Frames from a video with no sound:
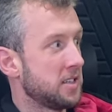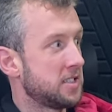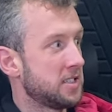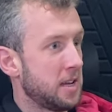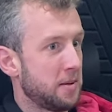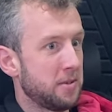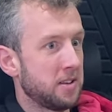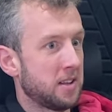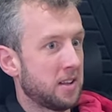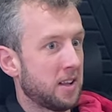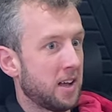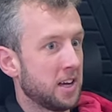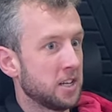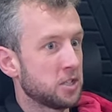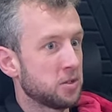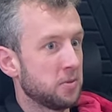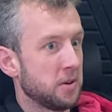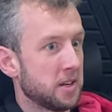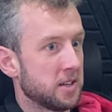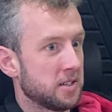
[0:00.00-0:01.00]
semi
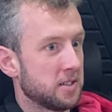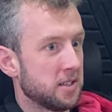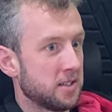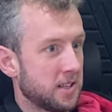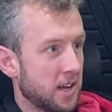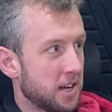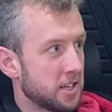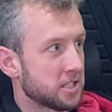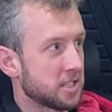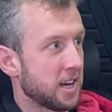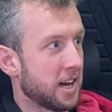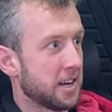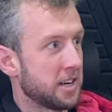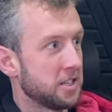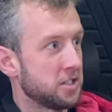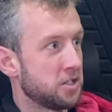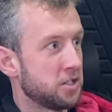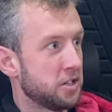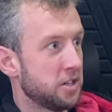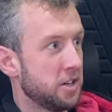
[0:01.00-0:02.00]
detached with a detached
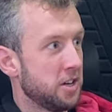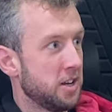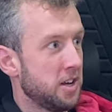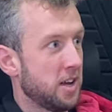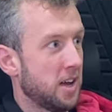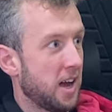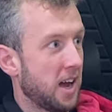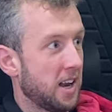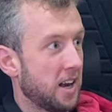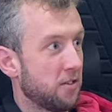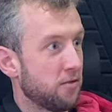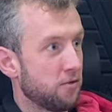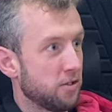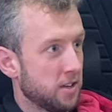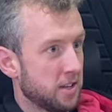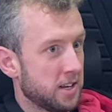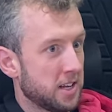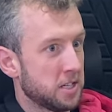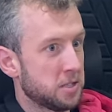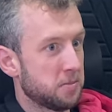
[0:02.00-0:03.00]
garage and a
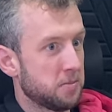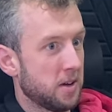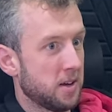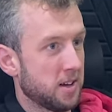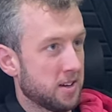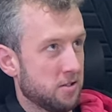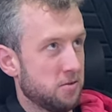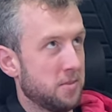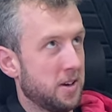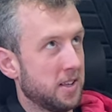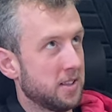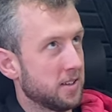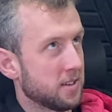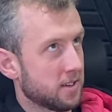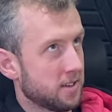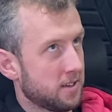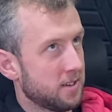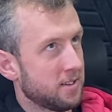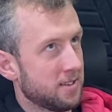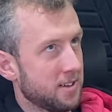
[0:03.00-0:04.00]
really nice bit of
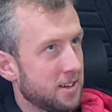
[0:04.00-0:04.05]
Kilmarnock.